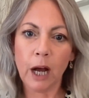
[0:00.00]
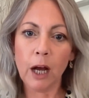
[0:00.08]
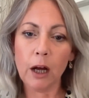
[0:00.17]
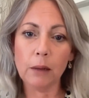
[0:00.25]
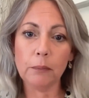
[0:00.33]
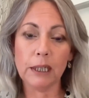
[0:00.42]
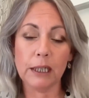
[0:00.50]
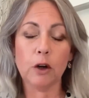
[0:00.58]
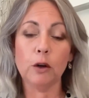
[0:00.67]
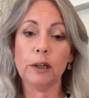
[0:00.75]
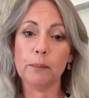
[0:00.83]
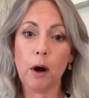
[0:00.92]

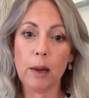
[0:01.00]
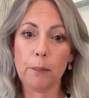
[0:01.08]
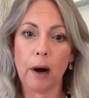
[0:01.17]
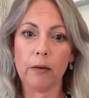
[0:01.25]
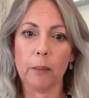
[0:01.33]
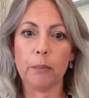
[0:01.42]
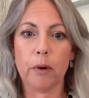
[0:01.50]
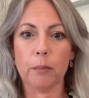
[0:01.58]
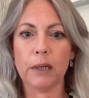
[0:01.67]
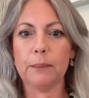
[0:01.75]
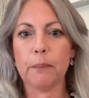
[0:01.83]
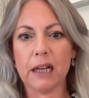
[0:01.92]
including my borough,
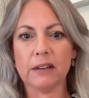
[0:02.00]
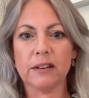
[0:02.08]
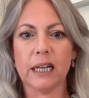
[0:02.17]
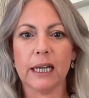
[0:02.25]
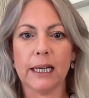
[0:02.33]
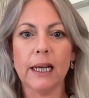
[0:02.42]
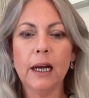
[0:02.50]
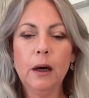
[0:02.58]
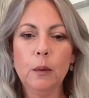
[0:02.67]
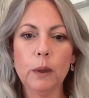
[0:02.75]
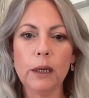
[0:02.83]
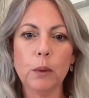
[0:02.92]
Bromley, Bexley.
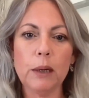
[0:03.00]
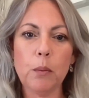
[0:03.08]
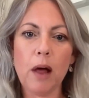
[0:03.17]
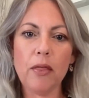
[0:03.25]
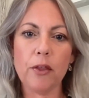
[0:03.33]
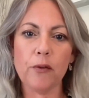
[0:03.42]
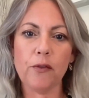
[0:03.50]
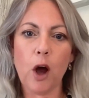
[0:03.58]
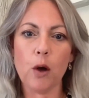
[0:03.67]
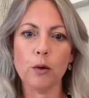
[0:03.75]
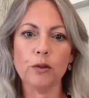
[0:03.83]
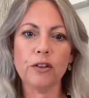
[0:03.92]
We won the
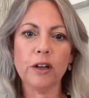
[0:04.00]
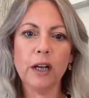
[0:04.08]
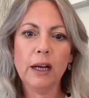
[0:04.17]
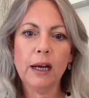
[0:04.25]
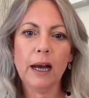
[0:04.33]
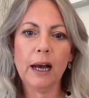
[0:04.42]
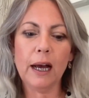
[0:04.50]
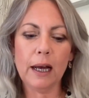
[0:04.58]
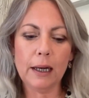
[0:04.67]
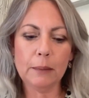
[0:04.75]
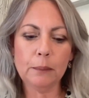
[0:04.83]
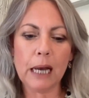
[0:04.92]
vote.
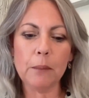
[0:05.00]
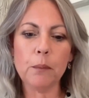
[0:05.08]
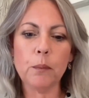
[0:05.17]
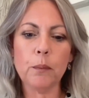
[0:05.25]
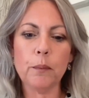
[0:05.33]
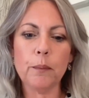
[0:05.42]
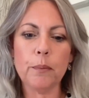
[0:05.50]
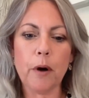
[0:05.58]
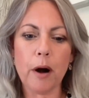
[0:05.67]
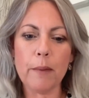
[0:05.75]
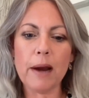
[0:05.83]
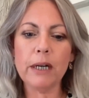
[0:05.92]
And
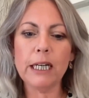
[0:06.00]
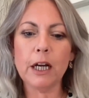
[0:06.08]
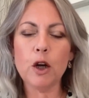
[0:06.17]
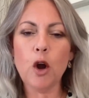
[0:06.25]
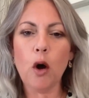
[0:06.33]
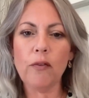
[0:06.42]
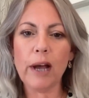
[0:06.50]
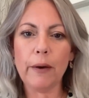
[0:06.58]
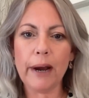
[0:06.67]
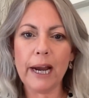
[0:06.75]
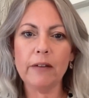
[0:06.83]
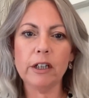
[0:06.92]
primarily a lot of
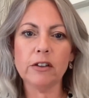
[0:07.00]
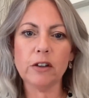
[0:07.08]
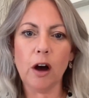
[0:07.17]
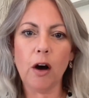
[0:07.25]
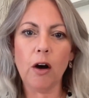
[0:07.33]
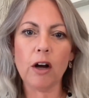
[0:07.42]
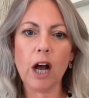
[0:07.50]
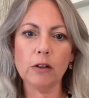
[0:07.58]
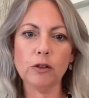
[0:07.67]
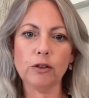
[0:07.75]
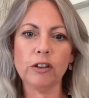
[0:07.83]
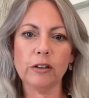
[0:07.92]
our areas are
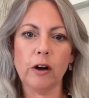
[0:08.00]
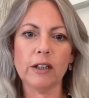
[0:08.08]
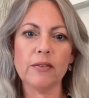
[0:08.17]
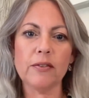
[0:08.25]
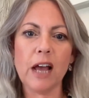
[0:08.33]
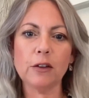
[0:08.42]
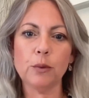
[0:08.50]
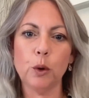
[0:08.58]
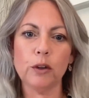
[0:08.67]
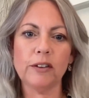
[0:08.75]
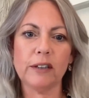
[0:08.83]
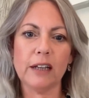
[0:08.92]
countryside, and that's
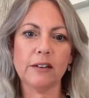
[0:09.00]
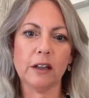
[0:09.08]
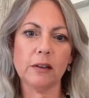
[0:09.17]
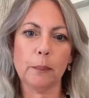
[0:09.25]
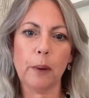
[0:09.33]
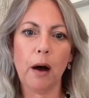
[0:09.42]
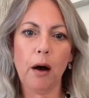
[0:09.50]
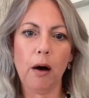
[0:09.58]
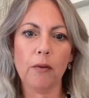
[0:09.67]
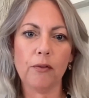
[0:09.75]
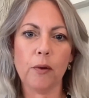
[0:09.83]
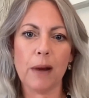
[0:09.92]
what sets us
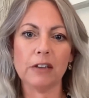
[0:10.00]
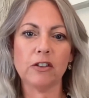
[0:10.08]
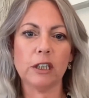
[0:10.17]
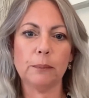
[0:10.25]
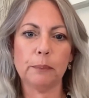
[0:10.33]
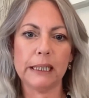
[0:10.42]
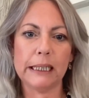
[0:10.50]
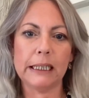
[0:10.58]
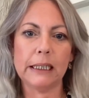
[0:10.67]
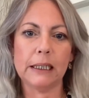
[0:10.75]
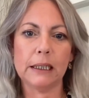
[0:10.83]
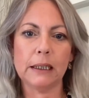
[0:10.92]
apart from actually
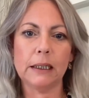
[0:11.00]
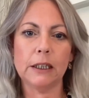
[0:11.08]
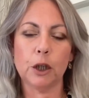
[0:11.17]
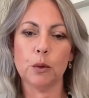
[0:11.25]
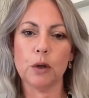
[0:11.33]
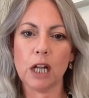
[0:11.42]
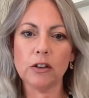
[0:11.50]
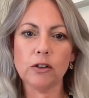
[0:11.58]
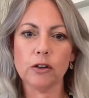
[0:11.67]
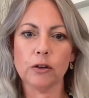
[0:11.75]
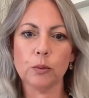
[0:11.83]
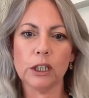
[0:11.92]
being
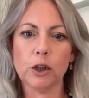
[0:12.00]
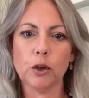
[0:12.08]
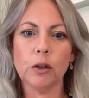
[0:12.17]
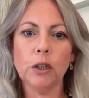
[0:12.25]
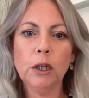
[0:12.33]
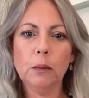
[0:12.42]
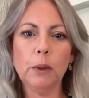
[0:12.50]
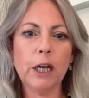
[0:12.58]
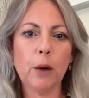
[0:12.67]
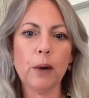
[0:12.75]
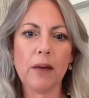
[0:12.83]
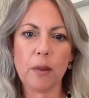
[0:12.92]
London. We
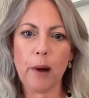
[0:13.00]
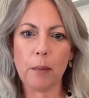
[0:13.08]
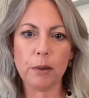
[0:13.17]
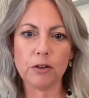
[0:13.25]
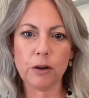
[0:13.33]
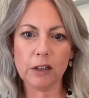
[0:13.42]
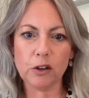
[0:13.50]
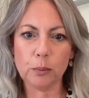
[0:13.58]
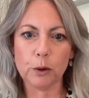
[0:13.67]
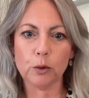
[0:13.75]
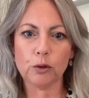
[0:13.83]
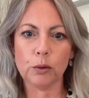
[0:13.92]
don't have the public
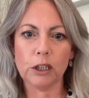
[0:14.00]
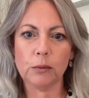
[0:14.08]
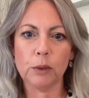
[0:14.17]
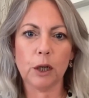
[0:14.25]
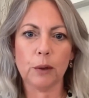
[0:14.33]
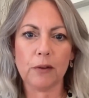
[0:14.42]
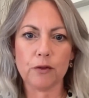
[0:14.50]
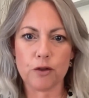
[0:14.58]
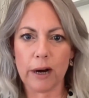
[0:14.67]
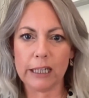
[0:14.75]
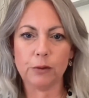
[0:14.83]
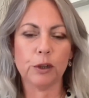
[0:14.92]
transports, we don't have
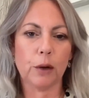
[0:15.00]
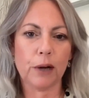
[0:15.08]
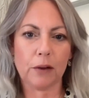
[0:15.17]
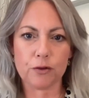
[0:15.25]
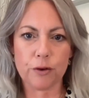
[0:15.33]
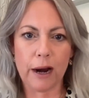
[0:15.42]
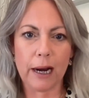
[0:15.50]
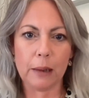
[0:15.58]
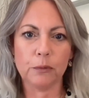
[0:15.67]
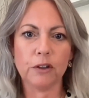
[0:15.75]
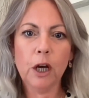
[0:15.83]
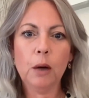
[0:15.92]
trains, we don't have
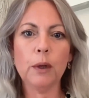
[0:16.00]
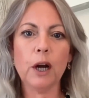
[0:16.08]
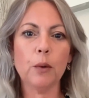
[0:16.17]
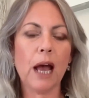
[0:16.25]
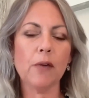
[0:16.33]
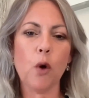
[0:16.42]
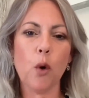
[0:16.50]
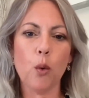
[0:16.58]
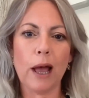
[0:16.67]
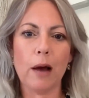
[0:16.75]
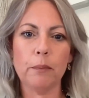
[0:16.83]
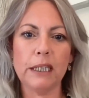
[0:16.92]
trams, we don't have
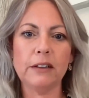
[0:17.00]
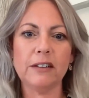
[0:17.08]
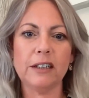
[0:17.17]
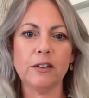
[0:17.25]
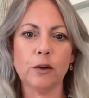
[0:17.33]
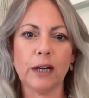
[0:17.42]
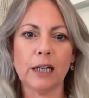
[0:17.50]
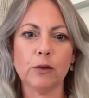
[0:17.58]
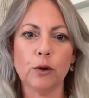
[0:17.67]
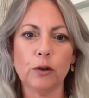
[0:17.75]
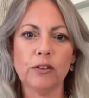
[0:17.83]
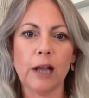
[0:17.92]
all our amenities on our
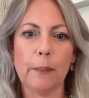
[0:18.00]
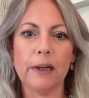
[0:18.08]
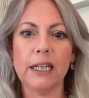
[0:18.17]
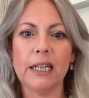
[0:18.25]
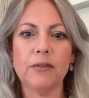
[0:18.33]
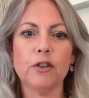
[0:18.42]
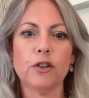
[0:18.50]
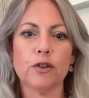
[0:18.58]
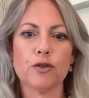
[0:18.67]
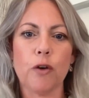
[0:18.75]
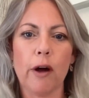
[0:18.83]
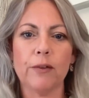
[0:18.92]
doorstep, and even to
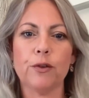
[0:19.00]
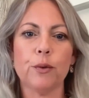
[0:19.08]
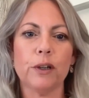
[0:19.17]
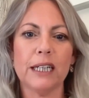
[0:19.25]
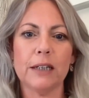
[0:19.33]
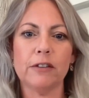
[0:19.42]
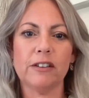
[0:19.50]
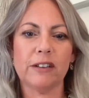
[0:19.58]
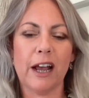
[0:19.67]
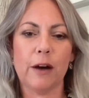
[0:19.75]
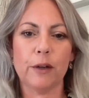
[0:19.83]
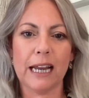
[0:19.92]
drive to a nearest
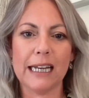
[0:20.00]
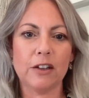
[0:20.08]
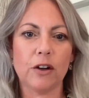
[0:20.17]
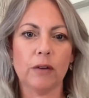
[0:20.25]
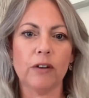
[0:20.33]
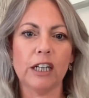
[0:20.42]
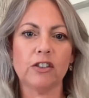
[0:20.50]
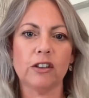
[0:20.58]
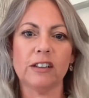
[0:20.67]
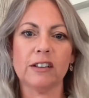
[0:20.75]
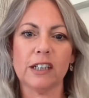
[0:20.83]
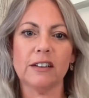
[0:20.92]
town in any
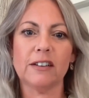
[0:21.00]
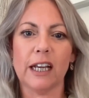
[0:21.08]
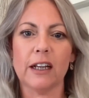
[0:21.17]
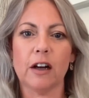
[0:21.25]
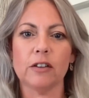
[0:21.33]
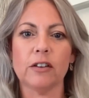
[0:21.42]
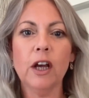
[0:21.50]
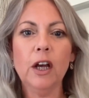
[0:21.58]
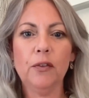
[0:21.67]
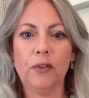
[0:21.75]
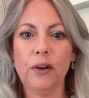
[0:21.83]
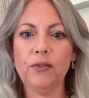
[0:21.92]
direction is going to take us
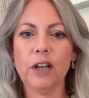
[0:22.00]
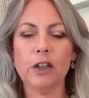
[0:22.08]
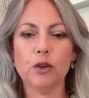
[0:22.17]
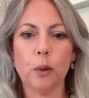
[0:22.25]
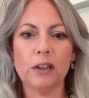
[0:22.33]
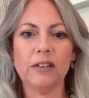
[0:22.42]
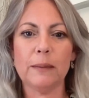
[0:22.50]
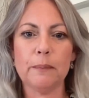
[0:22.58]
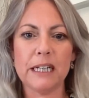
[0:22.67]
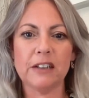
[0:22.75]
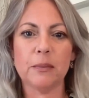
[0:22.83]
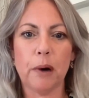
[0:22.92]
15-20
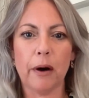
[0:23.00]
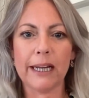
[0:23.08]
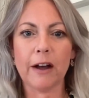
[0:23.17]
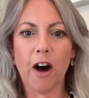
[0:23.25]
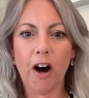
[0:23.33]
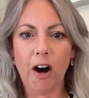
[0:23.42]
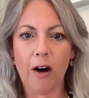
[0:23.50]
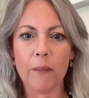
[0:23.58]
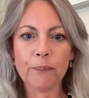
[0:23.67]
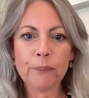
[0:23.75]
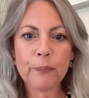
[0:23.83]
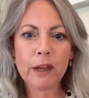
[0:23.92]
minutes by
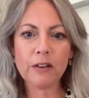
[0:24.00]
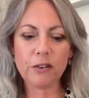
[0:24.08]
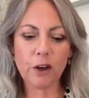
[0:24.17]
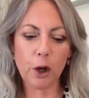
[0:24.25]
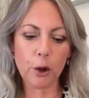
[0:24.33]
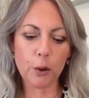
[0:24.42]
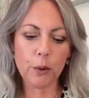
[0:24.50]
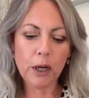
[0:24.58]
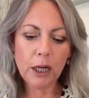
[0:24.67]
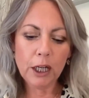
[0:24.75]
car. So